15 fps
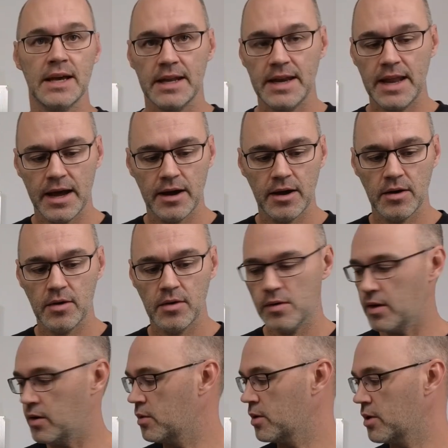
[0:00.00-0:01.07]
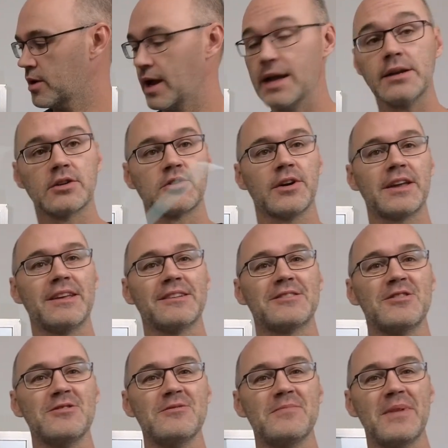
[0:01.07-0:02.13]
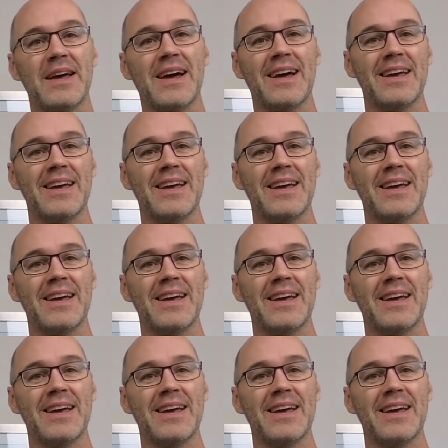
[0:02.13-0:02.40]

Now, or endotracheal tube